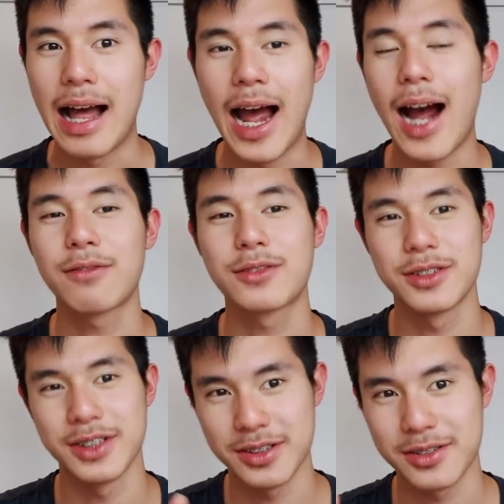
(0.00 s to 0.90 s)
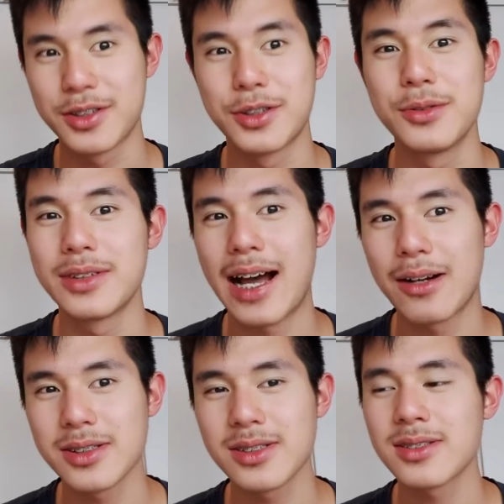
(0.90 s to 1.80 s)
after the
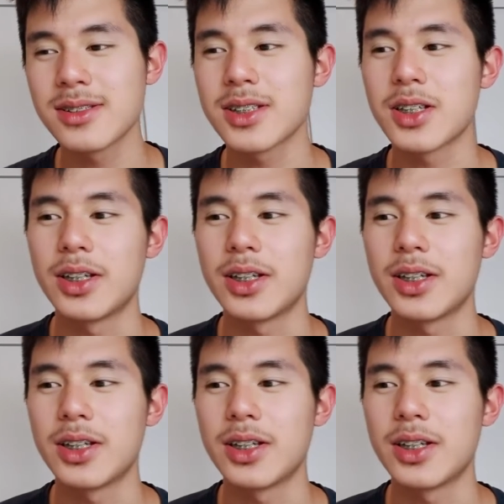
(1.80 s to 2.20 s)
2000s,